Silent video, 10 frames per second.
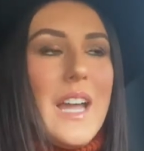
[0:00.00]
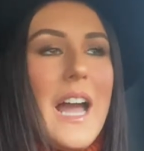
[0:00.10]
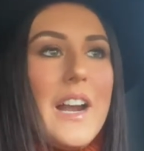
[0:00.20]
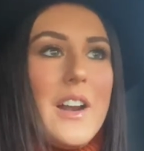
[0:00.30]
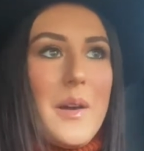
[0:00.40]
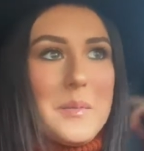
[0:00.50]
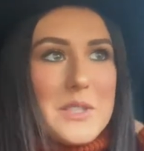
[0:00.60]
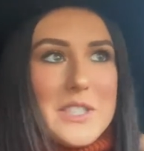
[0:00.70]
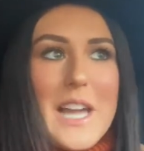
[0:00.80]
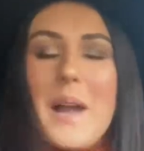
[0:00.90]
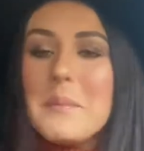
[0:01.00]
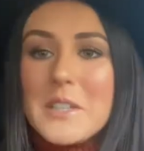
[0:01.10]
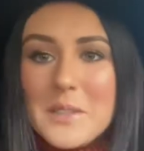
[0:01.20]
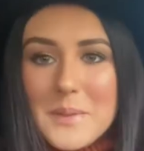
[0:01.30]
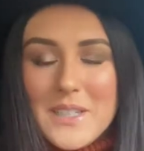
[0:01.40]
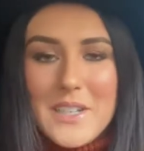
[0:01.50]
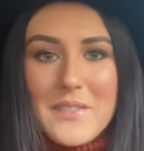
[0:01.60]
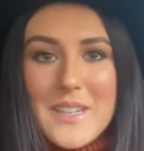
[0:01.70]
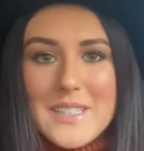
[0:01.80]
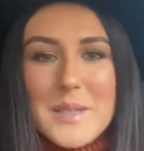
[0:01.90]
I don't know, I'm just, I'm a little bit
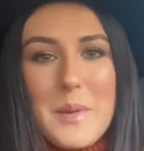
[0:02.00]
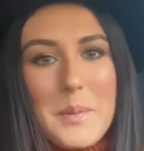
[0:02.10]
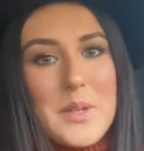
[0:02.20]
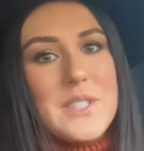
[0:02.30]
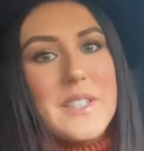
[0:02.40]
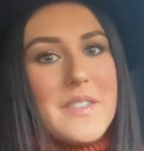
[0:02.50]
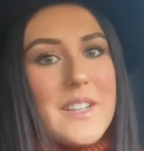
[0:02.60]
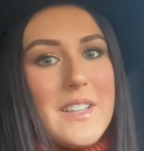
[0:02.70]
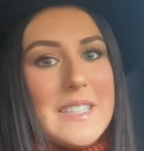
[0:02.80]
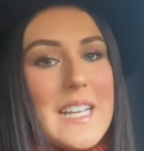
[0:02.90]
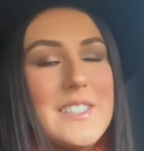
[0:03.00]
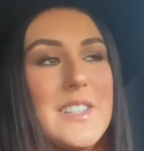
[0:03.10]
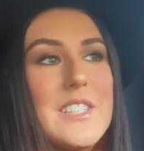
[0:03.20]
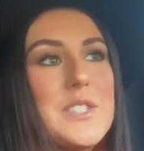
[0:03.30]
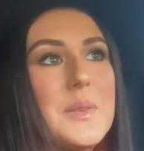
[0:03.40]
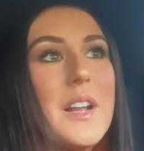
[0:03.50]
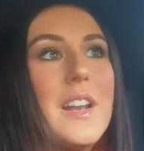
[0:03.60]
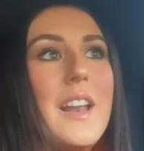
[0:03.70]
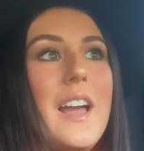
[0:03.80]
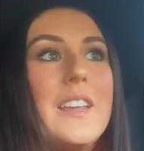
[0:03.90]
nervous about posting a video like that, so I just
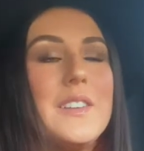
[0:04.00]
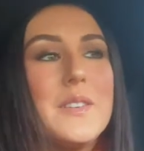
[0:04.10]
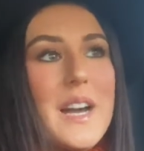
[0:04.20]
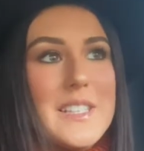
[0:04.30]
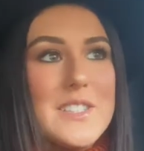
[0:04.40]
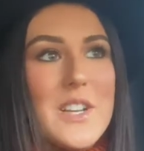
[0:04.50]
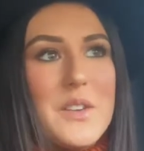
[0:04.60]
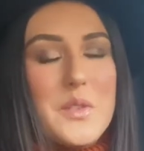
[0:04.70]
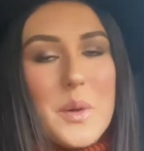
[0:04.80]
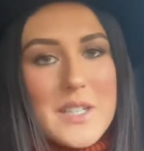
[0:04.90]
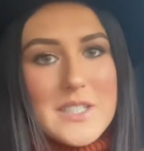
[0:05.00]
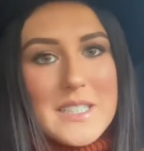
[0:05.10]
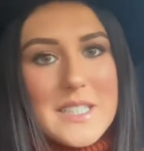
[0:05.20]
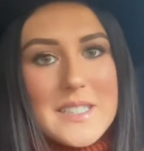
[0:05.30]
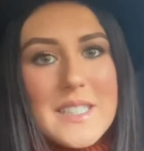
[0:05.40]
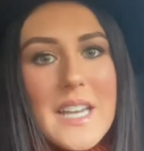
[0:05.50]
want you guys to know if you're watching this,